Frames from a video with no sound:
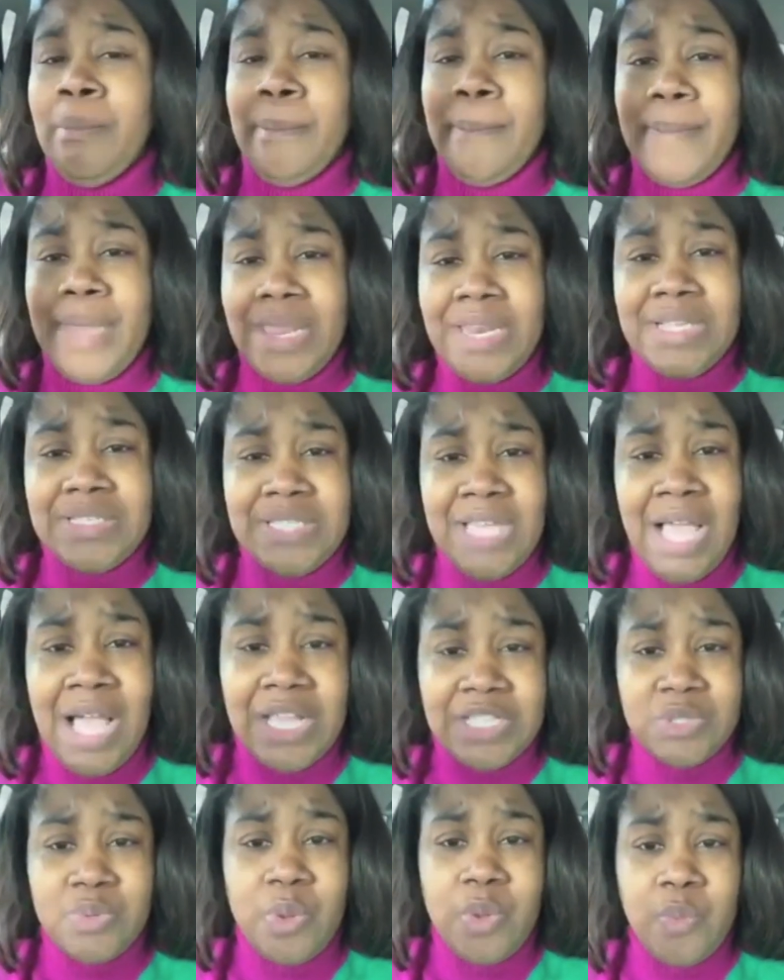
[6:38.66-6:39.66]
many
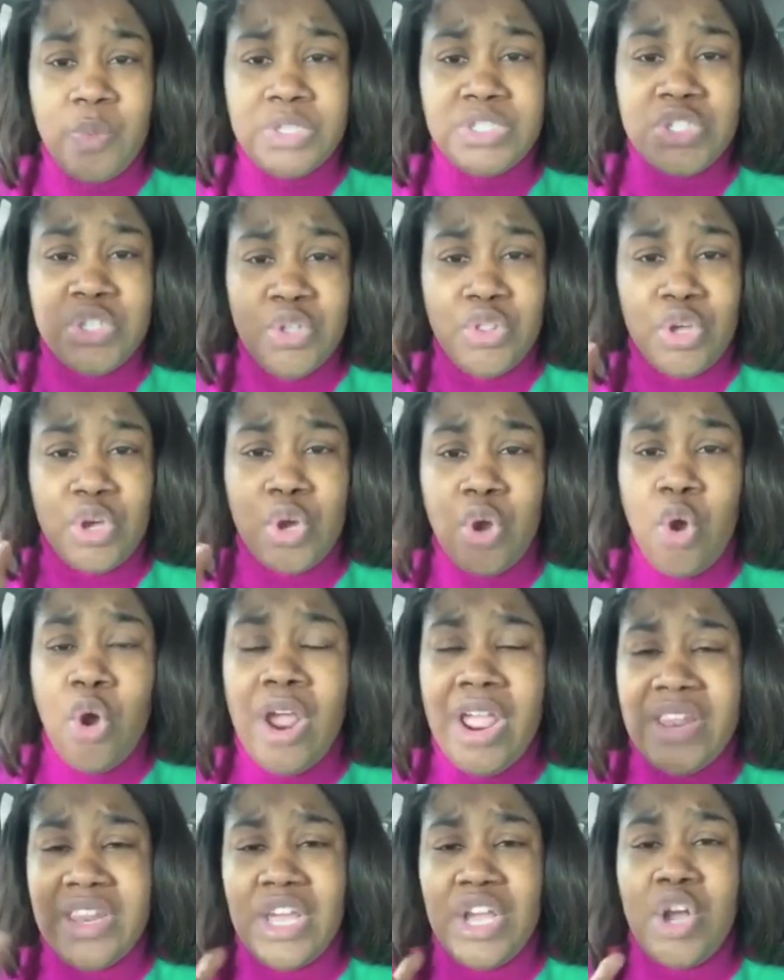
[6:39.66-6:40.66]
times we went to the
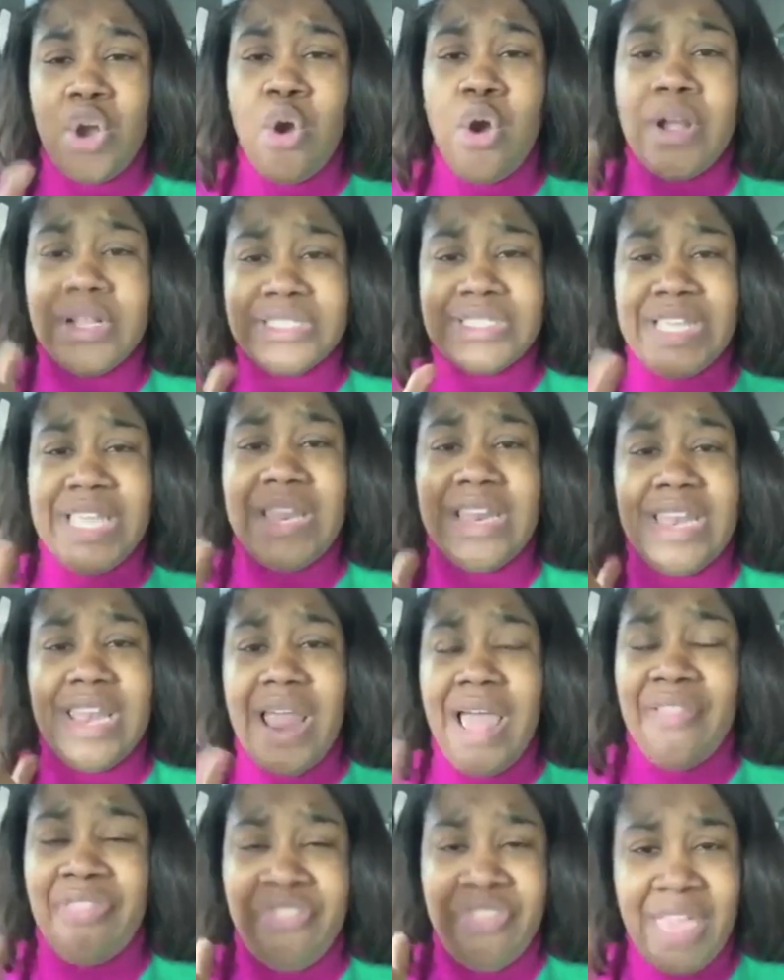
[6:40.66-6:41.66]
court and the court did
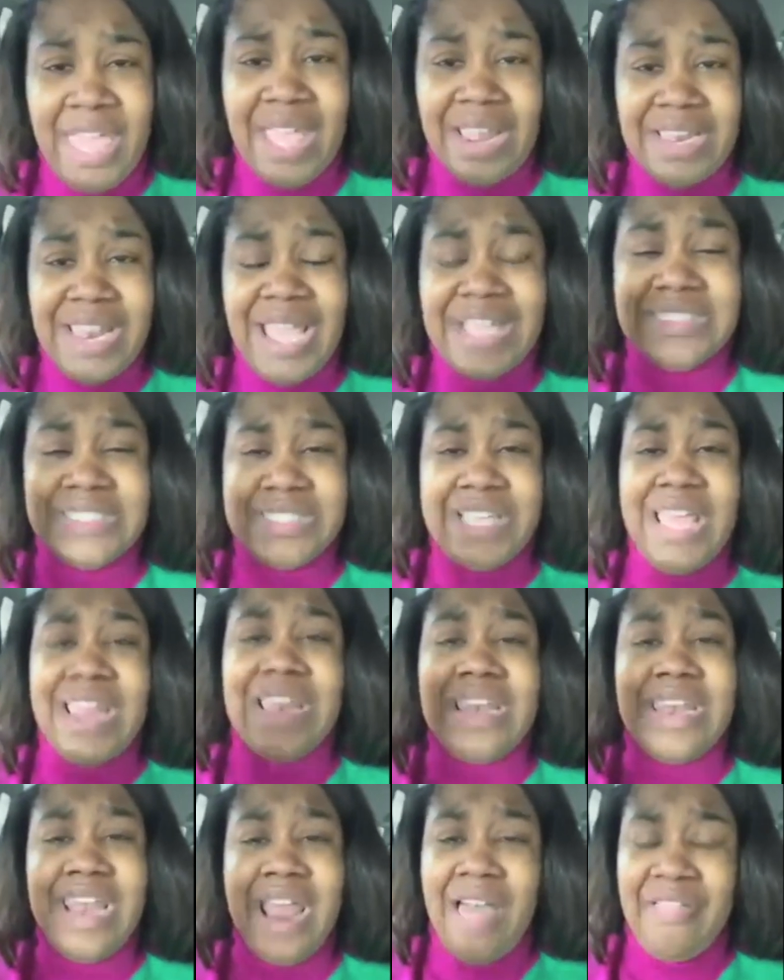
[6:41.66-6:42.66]
nothing. They
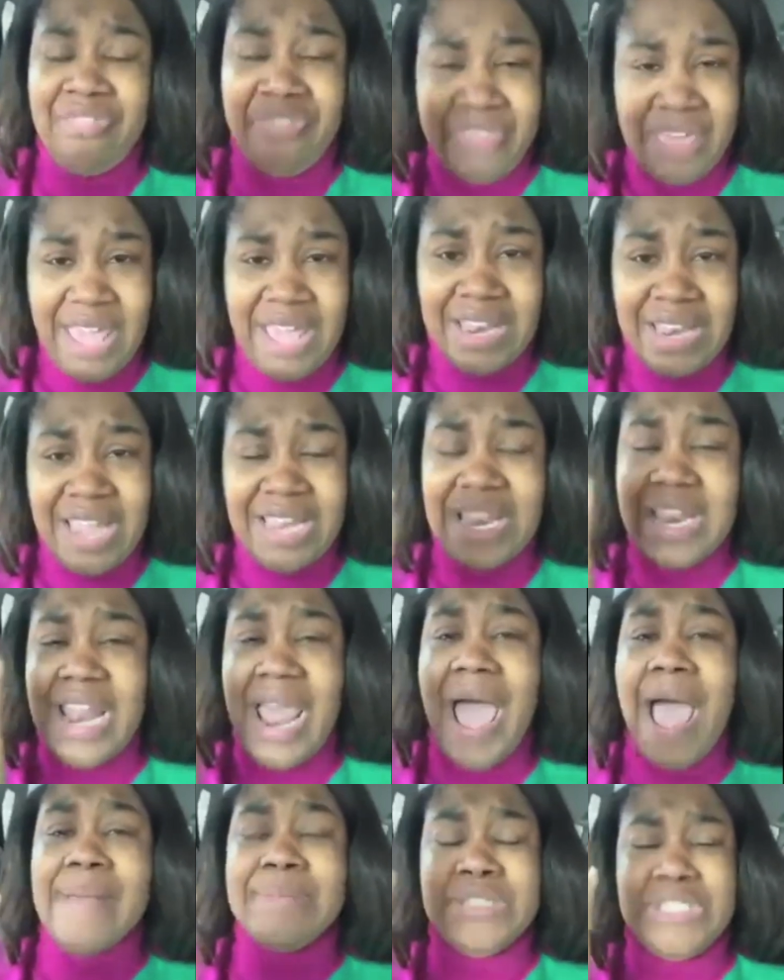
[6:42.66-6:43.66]
did nothing. They did
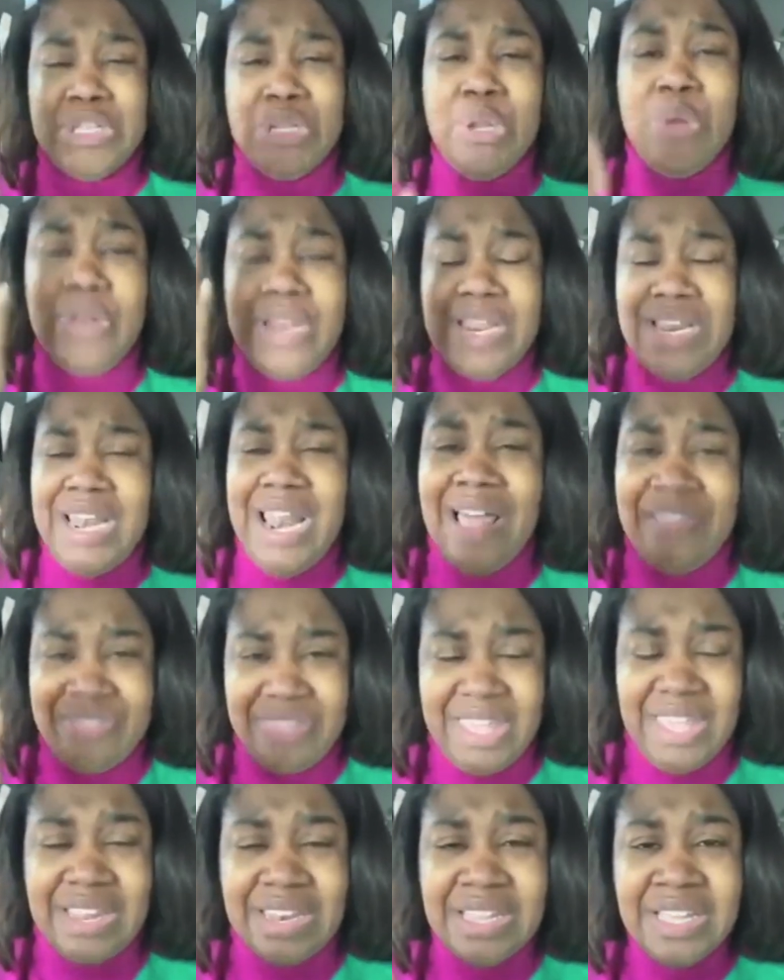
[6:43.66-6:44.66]
absolutely
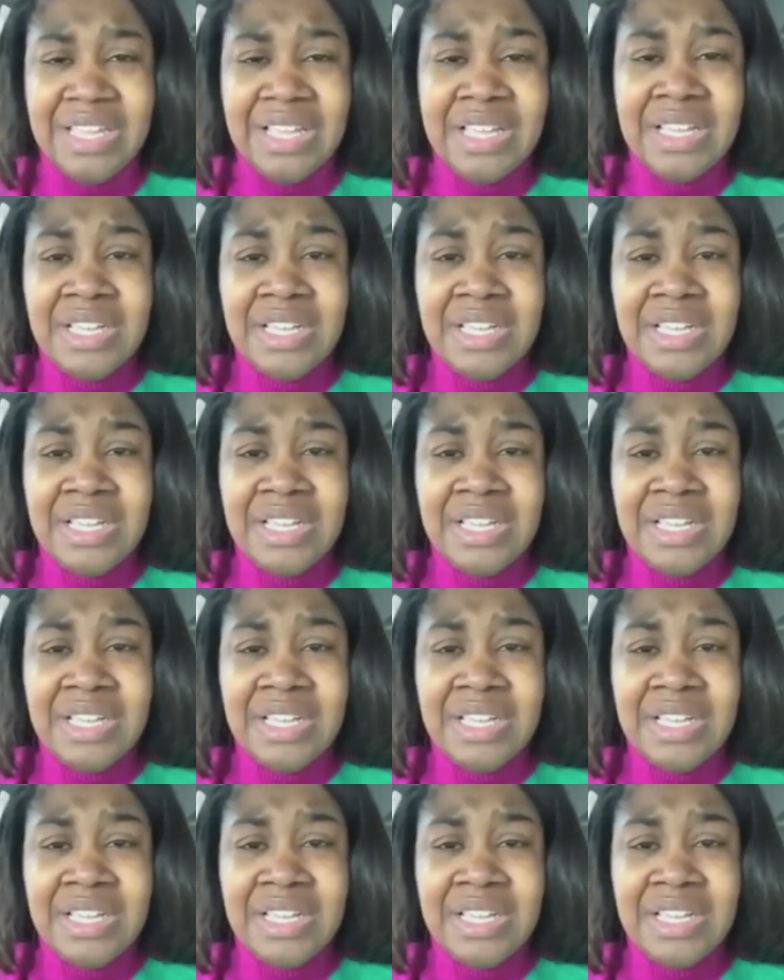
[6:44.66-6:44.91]
nothing.